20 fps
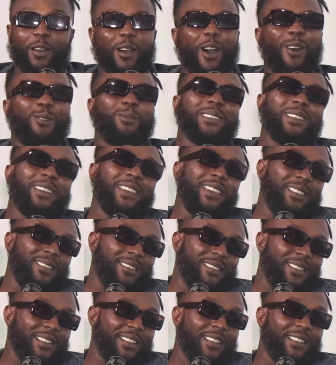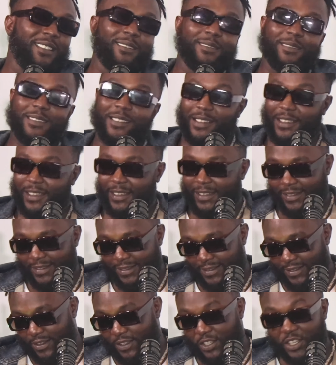Oh, you talking he, about the twin? Uh, oh.
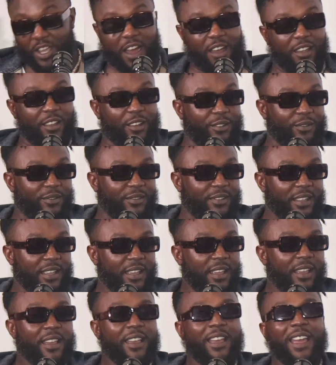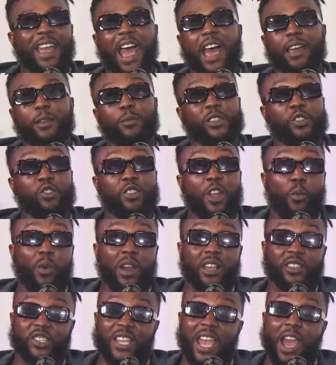yeah, Charlo. Yeah. I, but you know
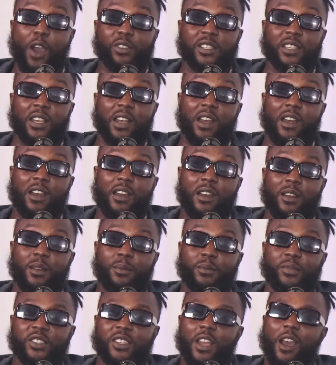what? Shout out to um.